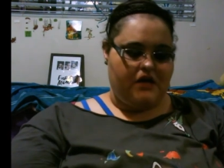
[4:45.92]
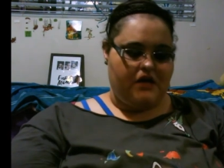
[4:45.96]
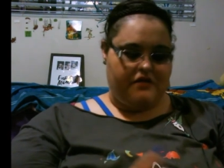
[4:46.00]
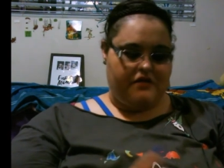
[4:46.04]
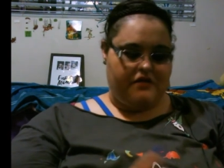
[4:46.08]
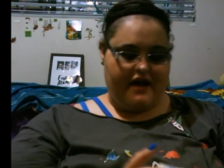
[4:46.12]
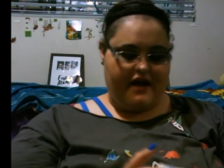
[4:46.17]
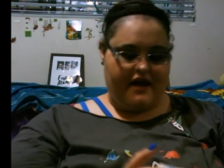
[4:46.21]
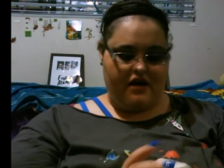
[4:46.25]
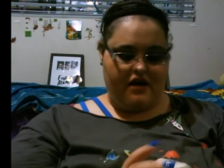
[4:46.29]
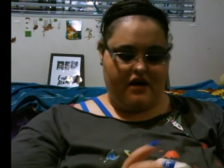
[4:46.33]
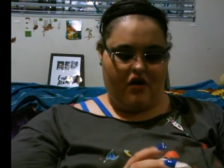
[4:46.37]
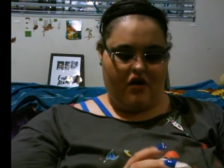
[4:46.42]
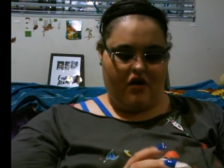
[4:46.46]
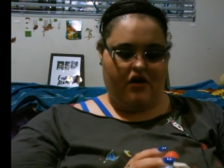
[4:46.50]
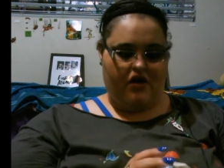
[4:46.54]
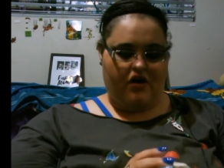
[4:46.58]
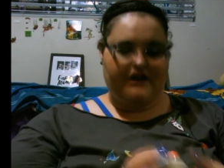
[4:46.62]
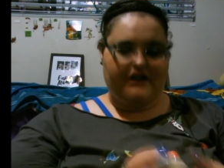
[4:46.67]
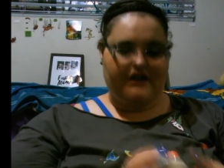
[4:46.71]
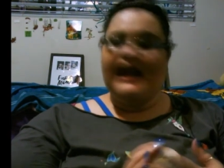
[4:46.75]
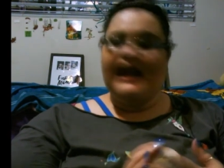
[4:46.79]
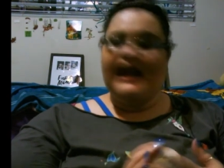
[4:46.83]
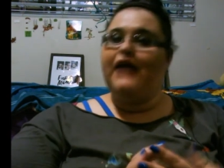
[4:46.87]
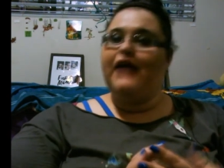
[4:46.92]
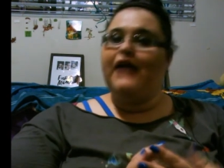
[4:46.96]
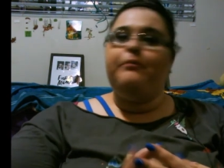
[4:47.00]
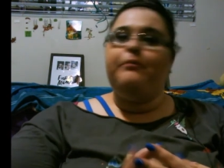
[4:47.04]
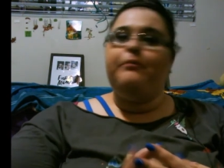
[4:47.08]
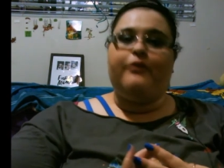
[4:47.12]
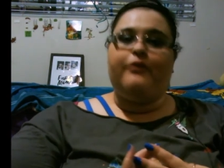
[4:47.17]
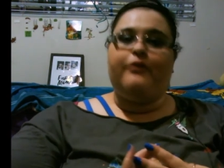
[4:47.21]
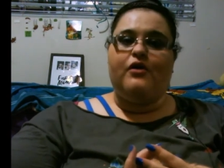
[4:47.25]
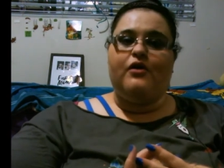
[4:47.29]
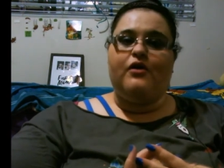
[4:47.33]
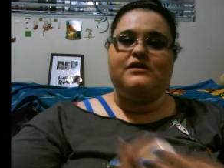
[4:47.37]
that are
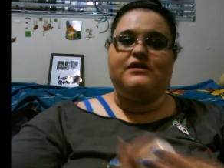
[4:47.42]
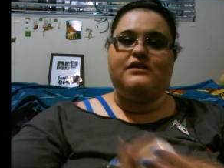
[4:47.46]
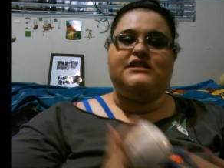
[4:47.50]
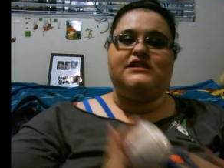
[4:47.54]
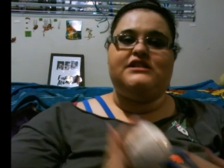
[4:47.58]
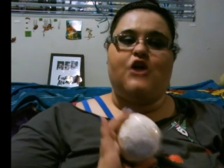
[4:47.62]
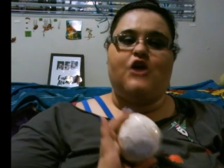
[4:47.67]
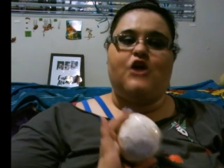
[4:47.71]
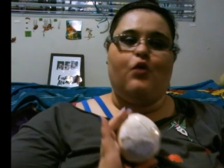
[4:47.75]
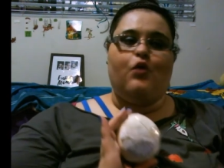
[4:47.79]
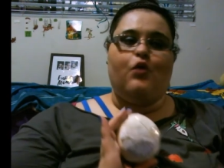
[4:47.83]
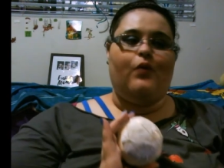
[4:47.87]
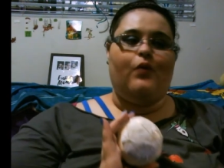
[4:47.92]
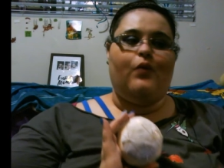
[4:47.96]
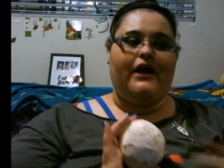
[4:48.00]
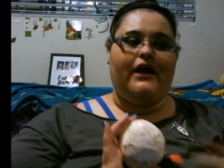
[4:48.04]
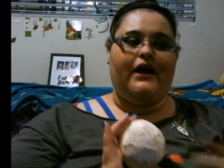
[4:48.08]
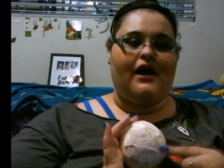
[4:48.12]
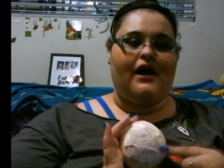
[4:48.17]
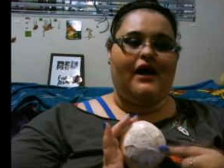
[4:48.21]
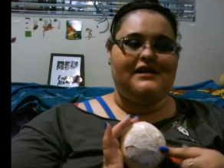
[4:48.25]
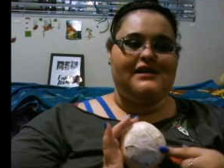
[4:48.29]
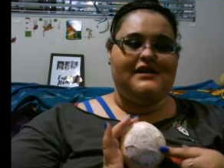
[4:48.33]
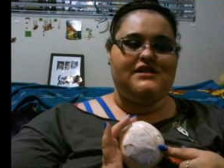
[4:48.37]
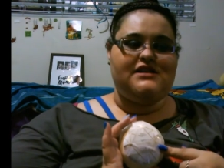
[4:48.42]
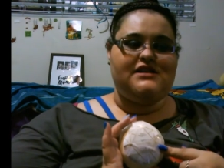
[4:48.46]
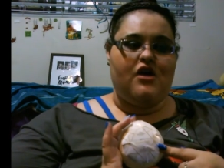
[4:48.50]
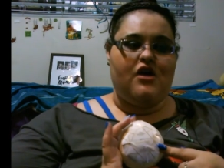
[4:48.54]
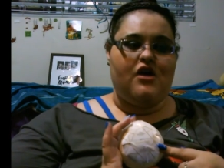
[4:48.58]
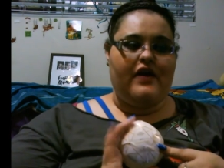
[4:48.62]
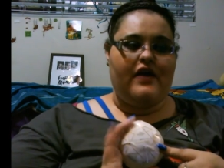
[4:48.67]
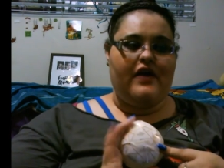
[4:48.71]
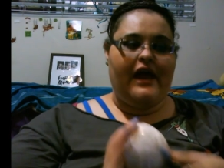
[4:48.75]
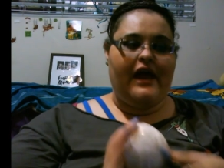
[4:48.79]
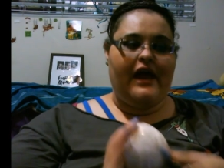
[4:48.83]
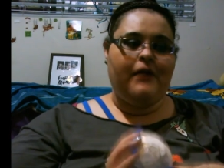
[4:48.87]
April. So when I saw
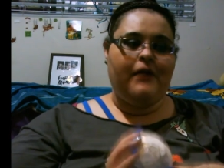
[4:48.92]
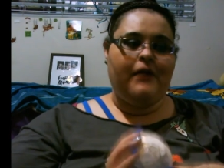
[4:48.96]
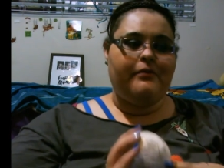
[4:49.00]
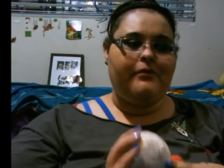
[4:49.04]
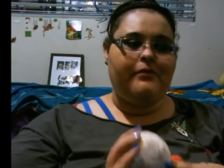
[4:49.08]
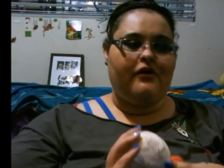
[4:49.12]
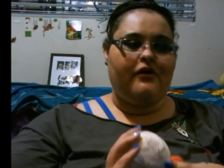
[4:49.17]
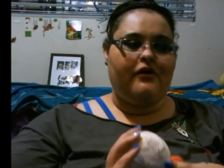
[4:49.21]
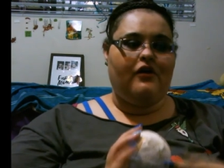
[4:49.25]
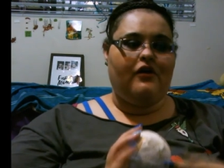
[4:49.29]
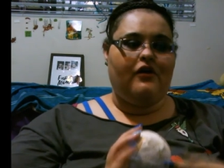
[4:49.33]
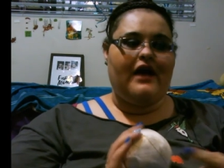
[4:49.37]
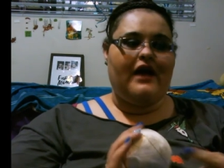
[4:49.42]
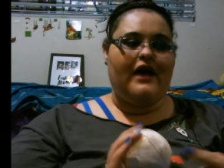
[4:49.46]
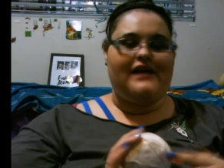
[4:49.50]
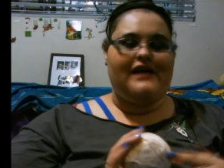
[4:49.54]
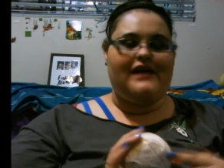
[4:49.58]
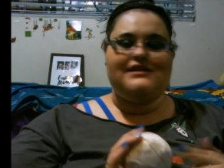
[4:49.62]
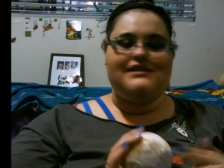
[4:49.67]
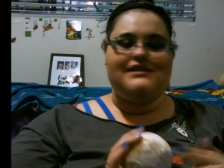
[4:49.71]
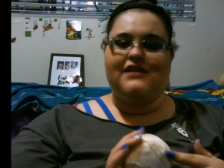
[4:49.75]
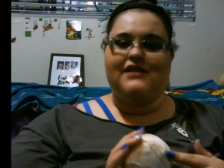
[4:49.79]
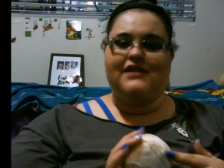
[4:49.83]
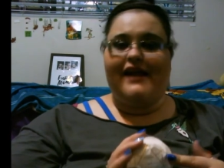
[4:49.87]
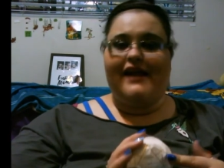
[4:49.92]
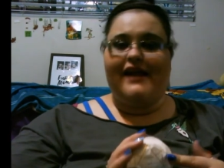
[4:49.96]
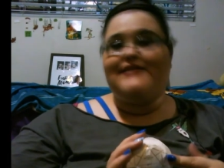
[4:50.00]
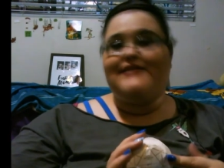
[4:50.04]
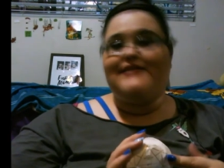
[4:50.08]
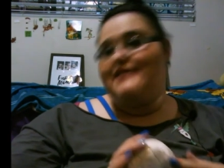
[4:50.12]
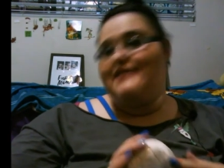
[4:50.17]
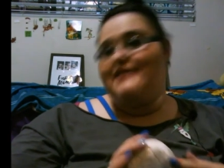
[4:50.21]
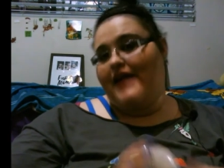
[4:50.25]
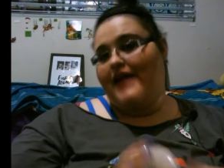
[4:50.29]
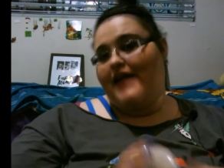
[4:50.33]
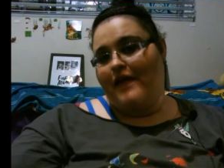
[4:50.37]
April, I
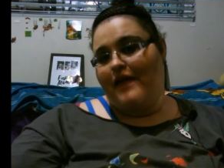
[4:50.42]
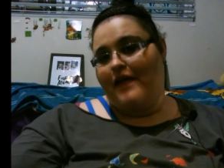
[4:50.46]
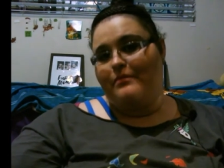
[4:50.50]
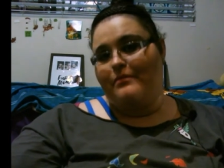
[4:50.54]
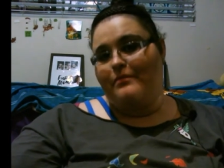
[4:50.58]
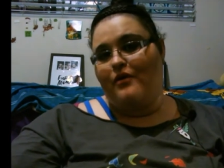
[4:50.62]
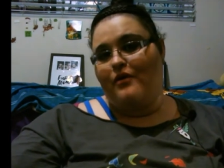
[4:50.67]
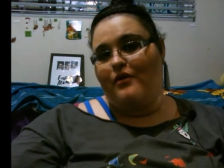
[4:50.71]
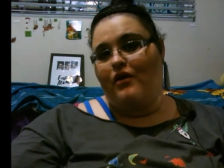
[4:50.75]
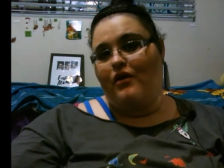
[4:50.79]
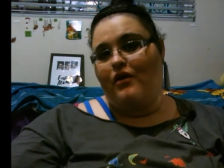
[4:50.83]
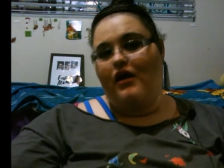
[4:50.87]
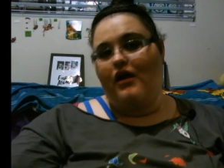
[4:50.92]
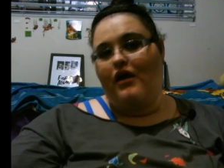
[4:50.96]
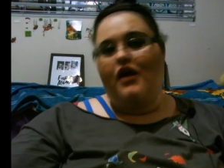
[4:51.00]
selected April